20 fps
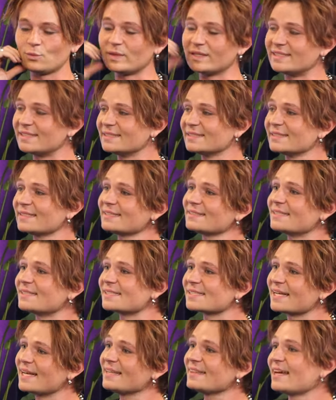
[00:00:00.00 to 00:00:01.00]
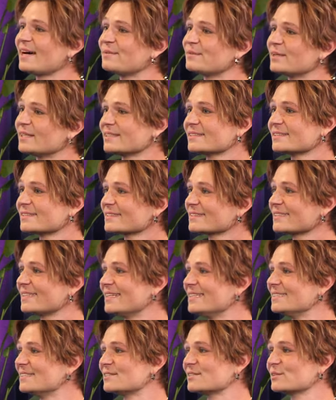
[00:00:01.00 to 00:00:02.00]
we didn't get to skate that much
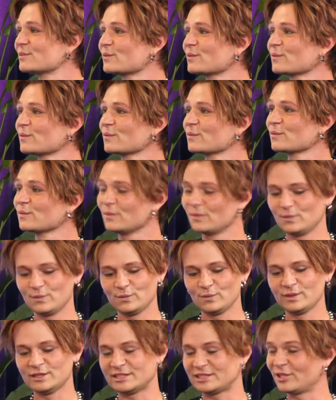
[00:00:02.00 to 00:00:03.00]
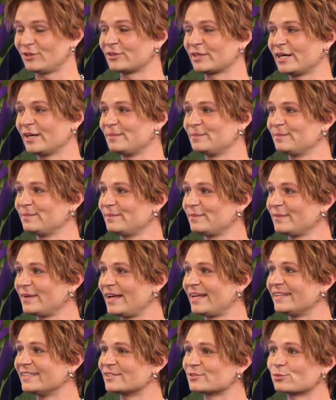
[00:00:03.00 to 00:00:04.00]
because we showed up
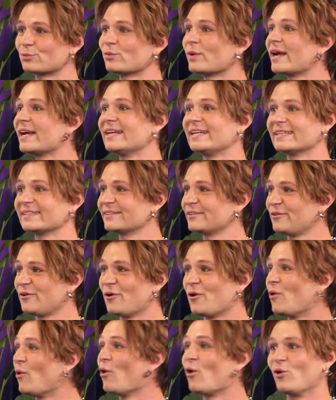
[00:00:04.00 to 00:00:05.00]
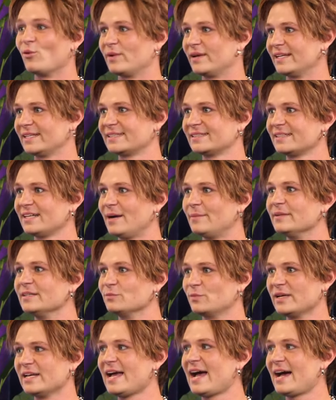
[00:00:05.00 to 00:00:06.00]
and it's raining all week. I
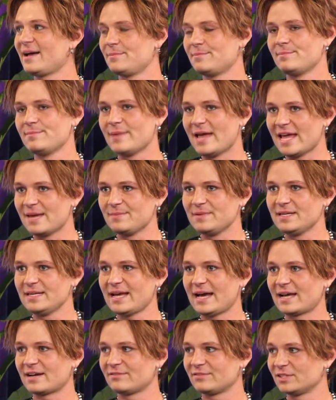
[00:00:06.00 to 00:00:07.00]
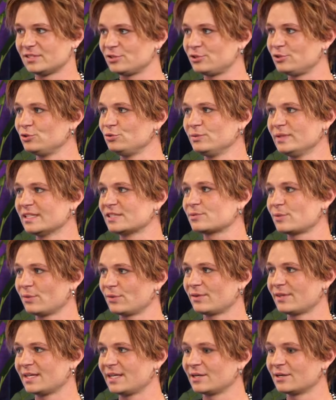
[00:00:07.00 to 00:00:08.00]
mean, we had maybe out of the 2 weeks we
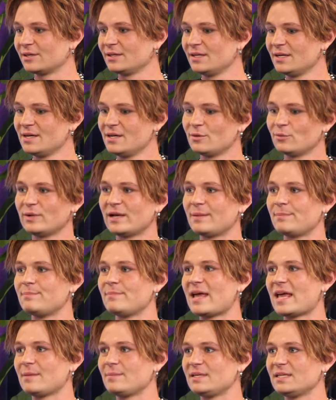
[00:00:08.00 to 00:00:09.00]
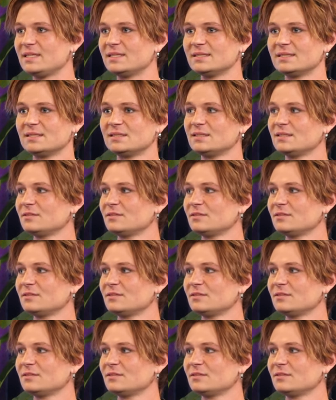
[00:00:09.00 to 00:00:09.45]
were there, we had maybe